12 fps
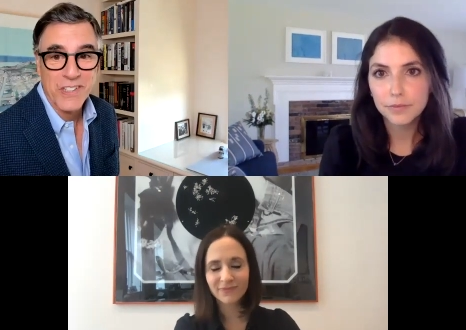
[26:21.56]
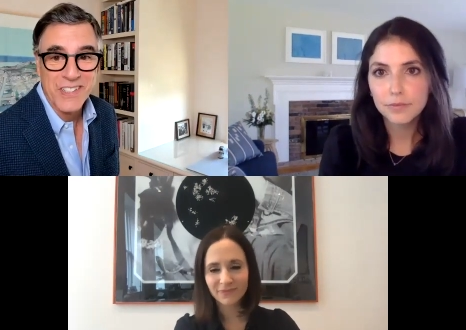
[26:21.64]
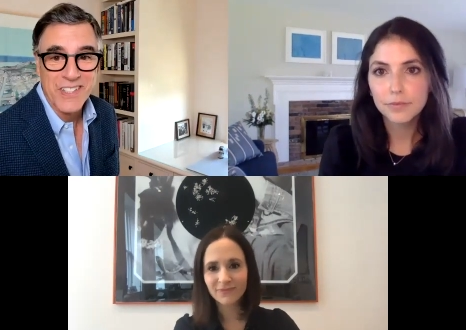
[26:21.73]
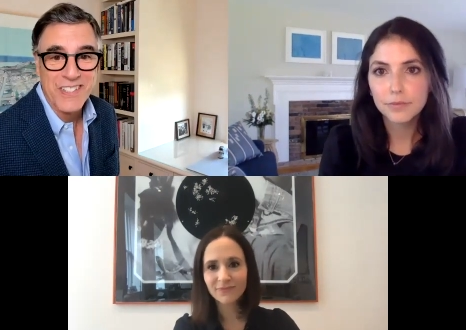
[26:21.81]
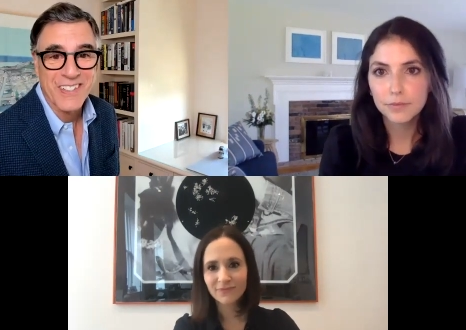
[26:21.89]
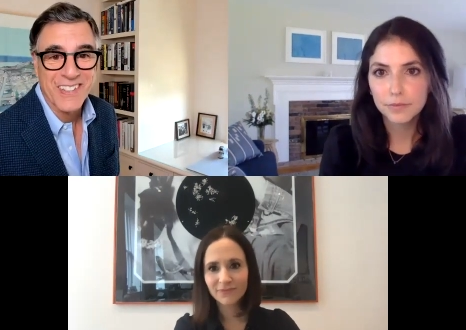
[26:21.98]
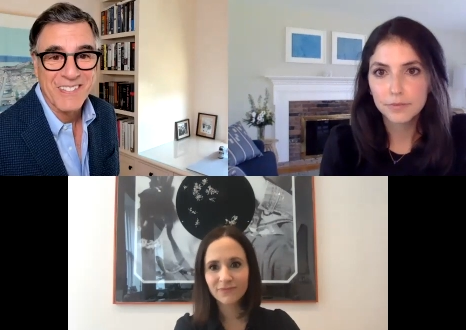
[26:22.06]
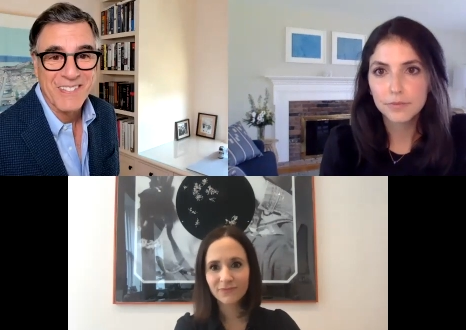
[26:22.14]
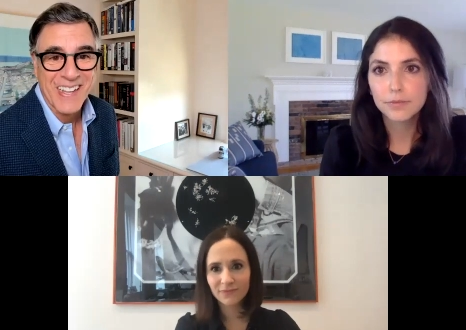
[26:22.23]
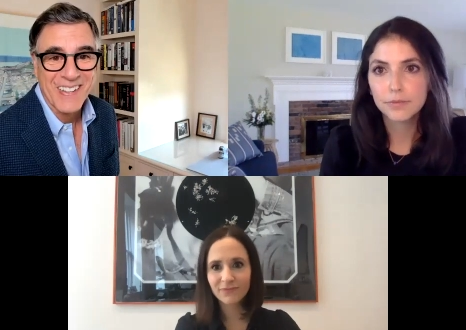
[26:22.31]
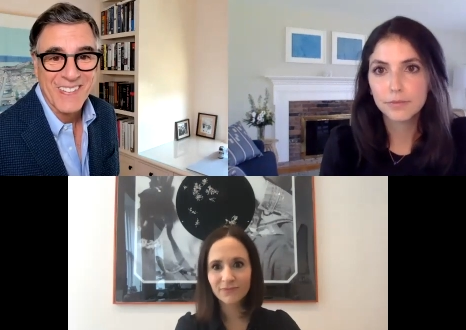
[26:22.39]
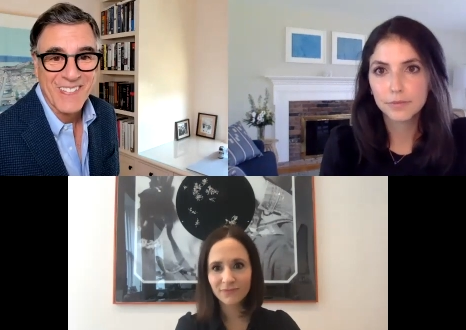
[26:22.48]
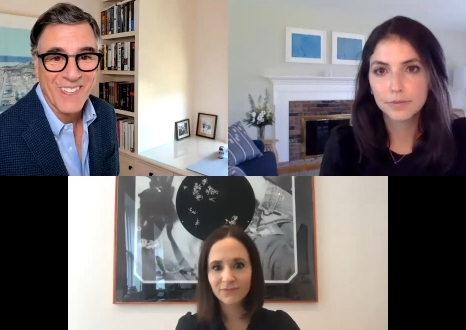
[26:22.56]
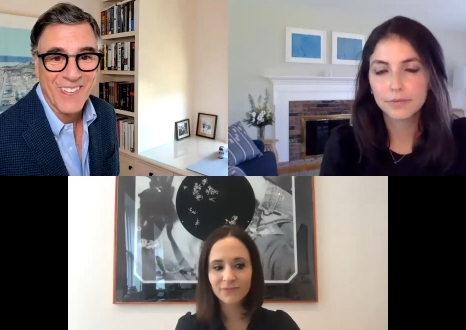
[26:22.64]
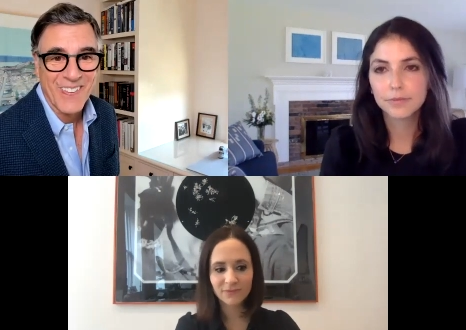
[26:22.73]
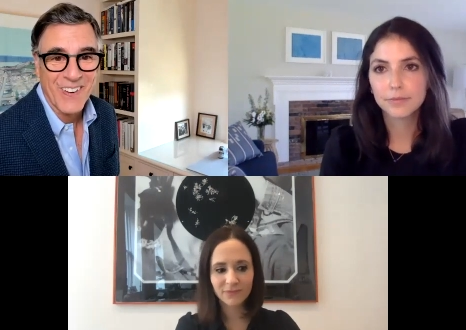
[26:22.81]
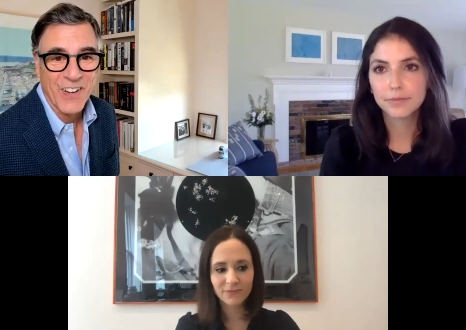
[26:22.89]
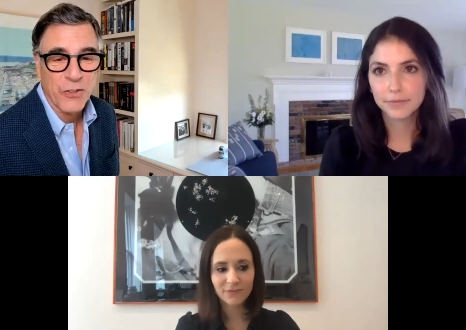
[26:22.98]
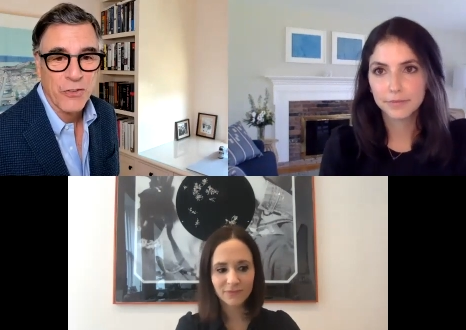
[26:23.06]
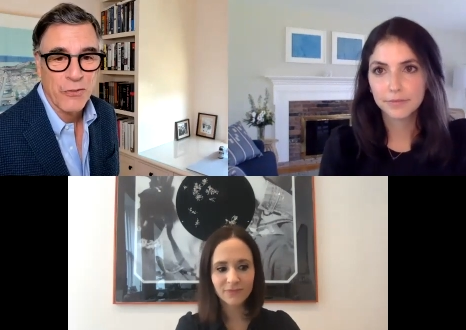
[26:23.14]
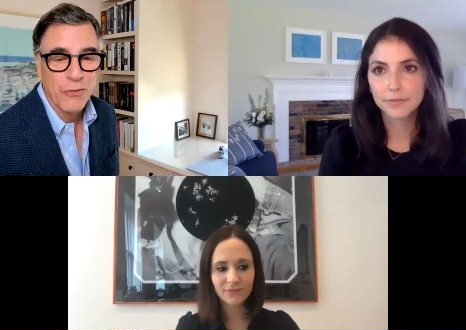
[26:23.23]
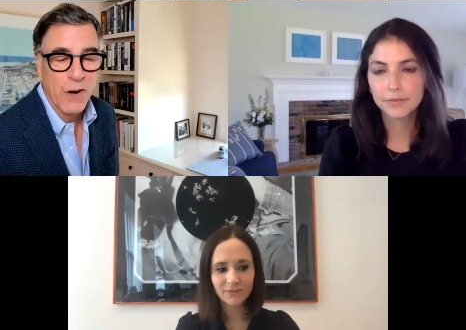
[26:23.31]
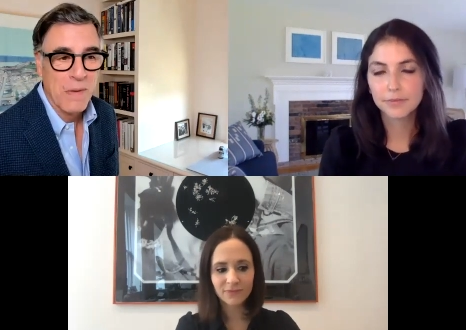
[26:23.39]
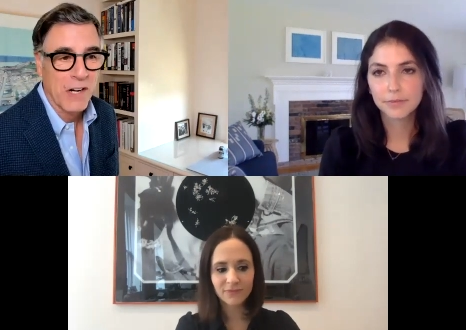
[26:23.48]
Speaker 1: in the Silicon Valley for a
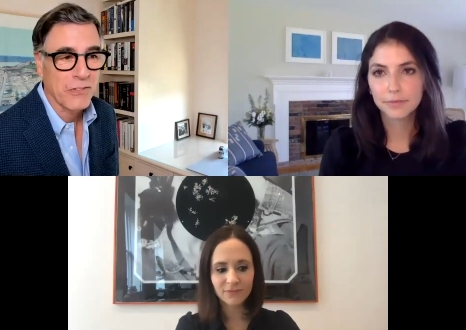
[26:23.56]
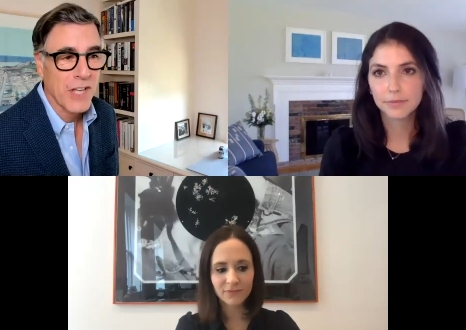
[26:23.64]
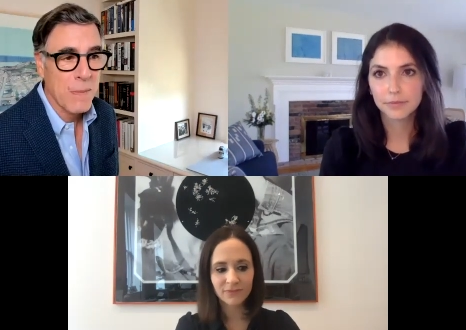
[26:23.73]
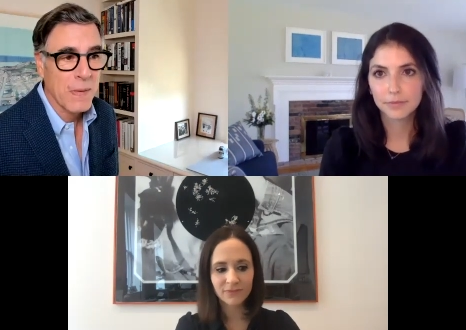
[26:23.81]
fair amount of time.